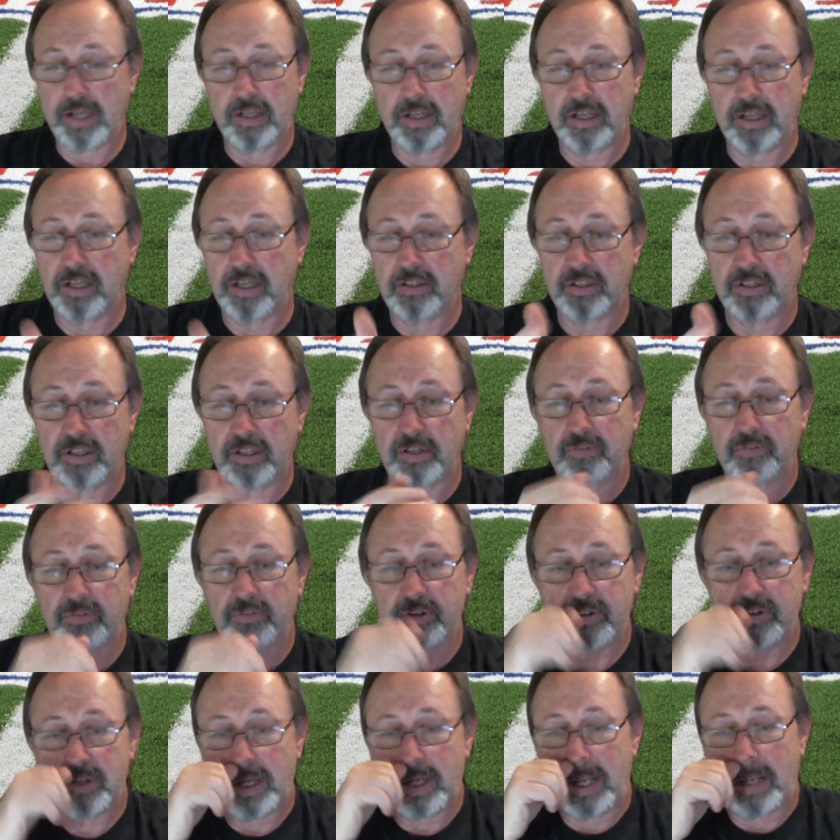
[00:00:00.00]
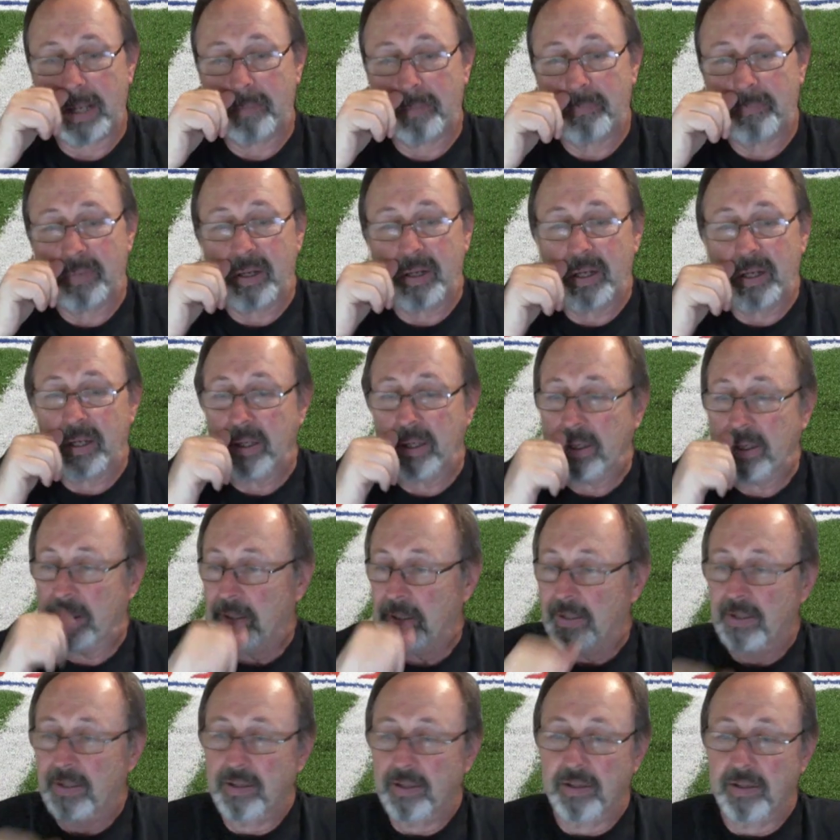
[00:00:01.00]
I can't think of his name. Uh,
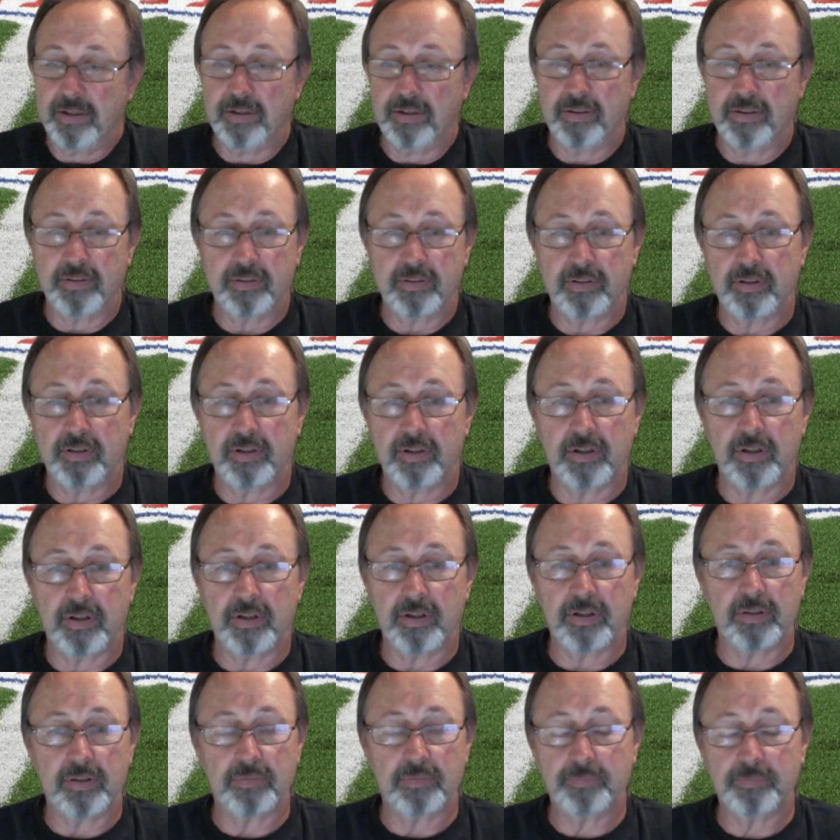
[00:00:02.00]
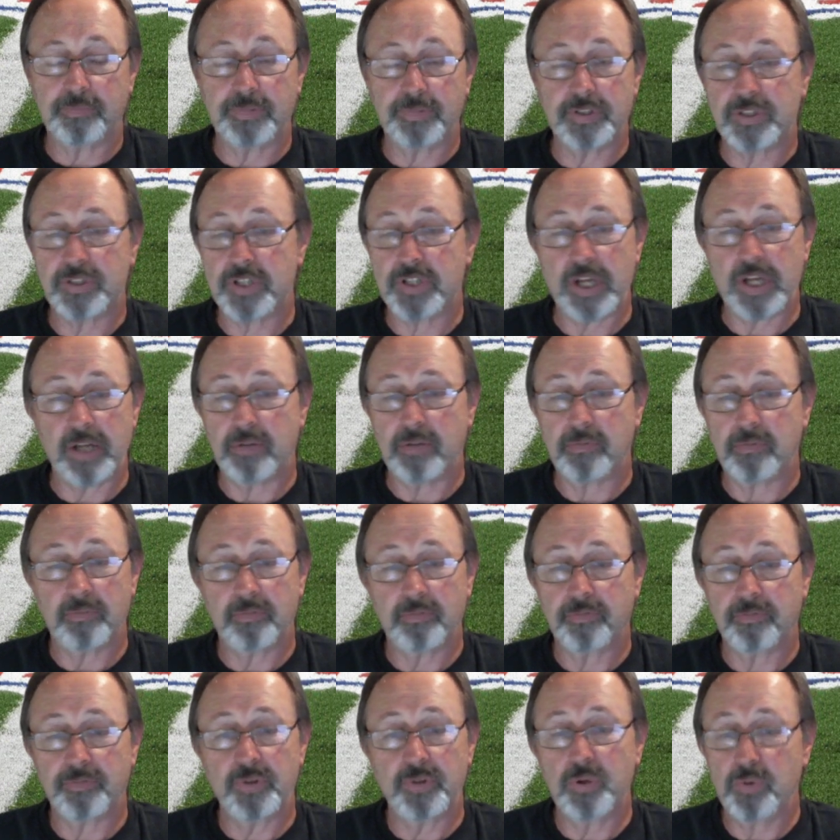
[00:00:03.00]
uh, shit.
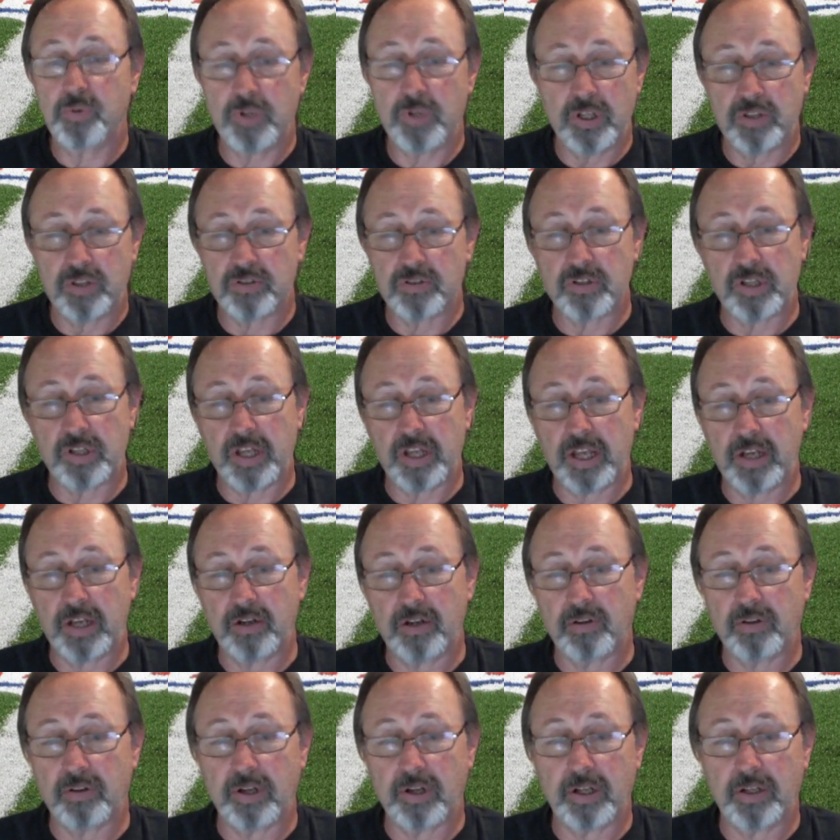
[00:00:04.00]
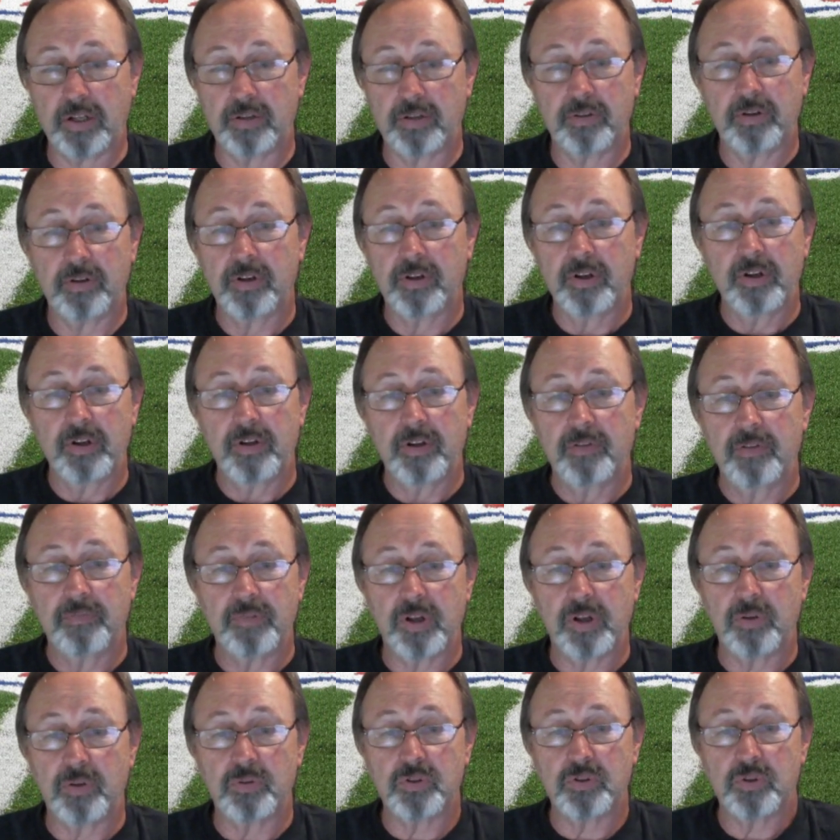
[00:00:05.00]
A few years later, uh,
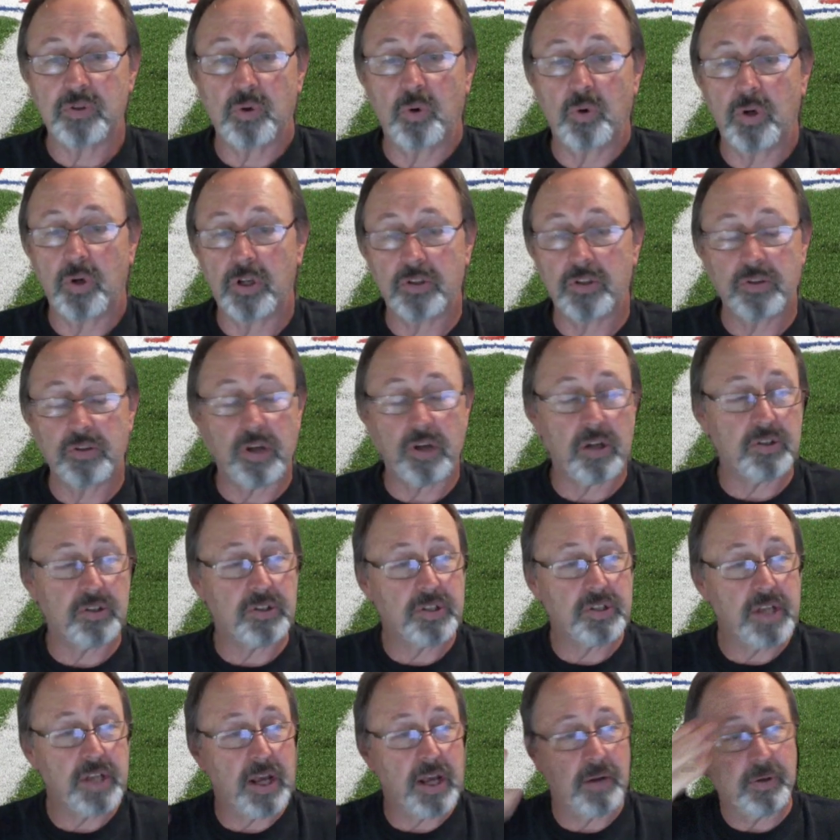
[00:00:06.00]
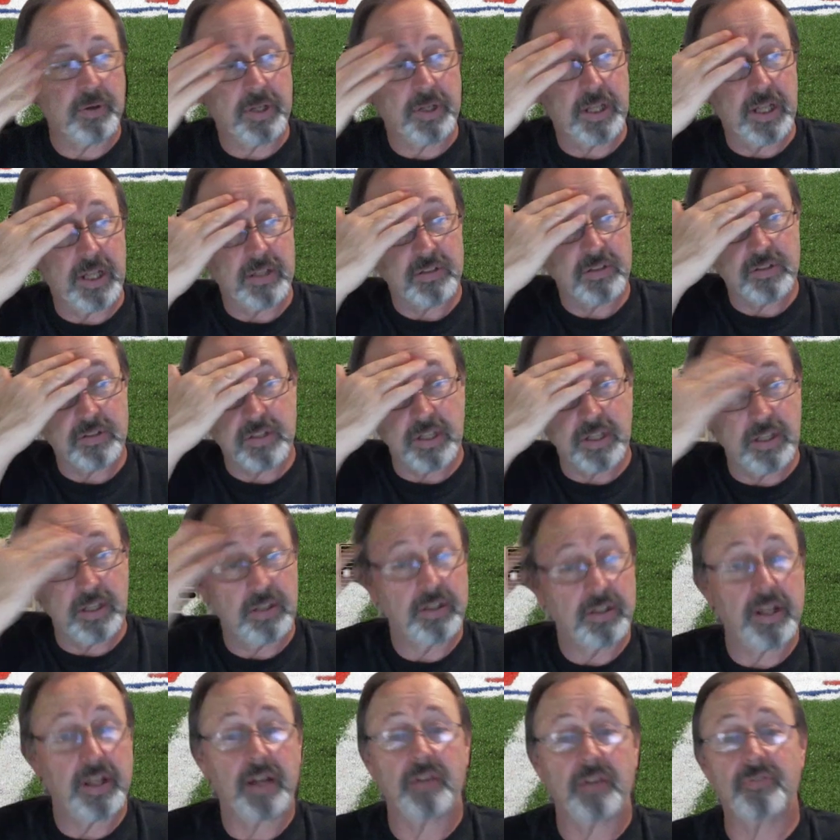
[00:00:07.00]
you know, scored a touchdown against the
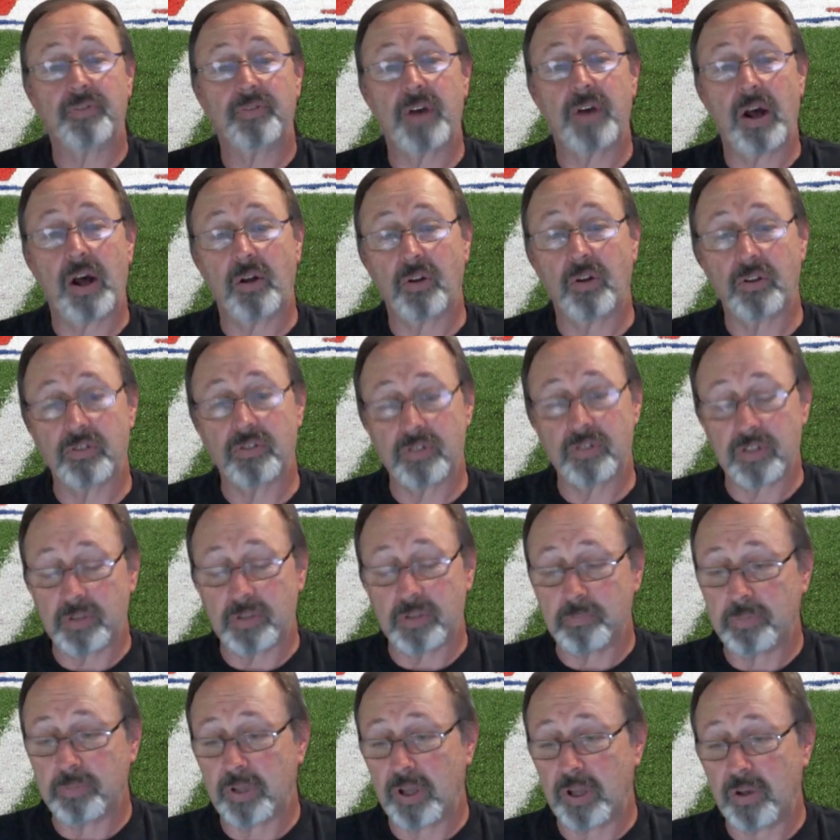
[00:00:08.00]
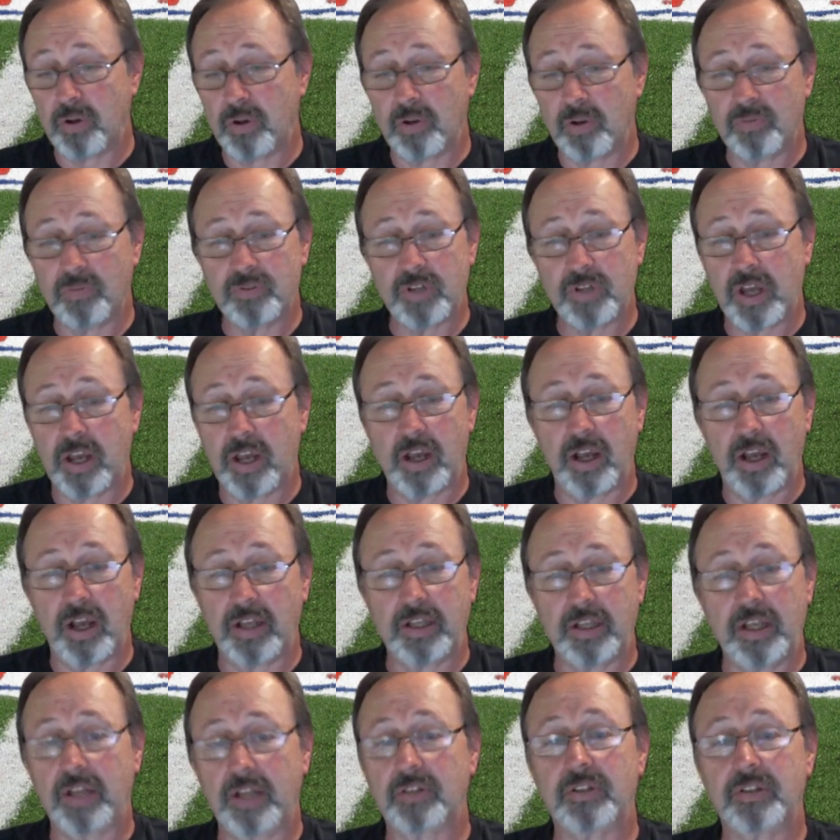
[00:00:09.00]
Atlanta Falcons in the playoffs. I,
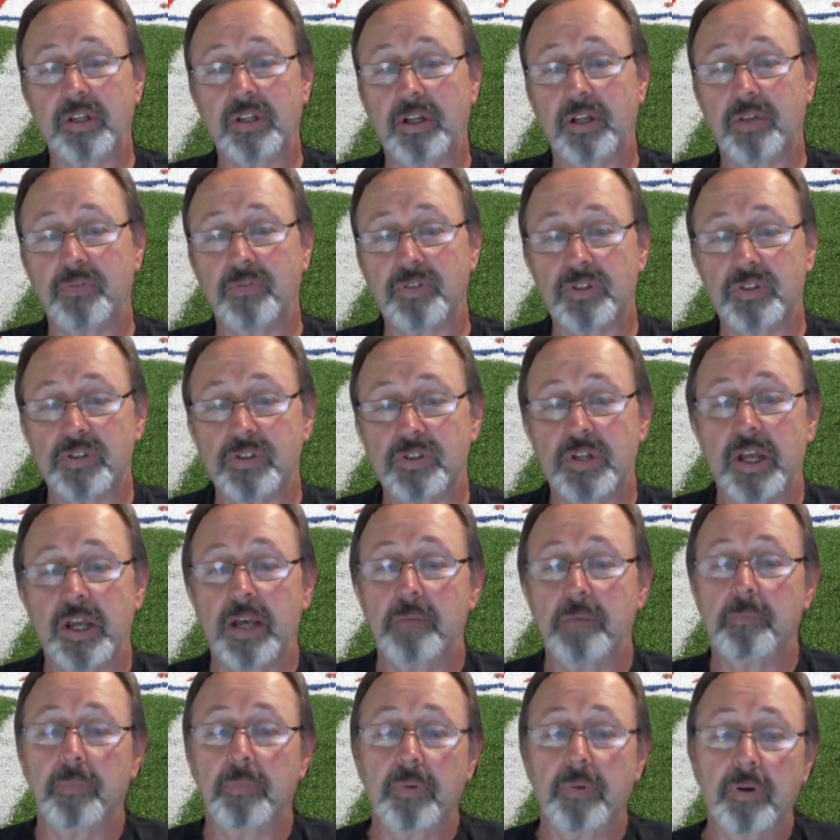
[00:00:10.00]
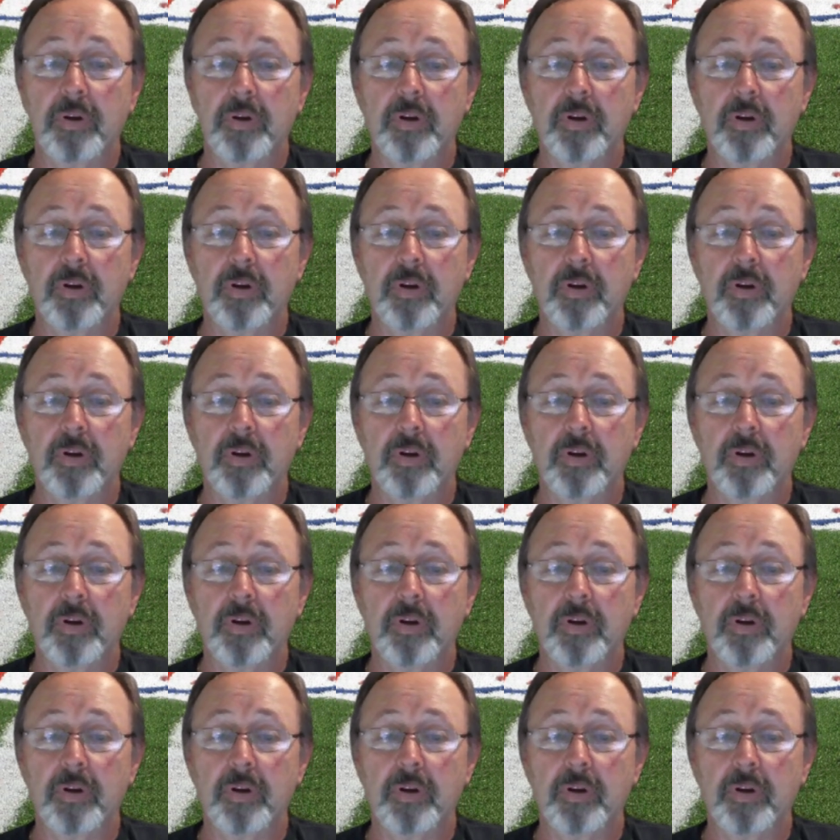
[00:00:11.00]
I can't think of his name.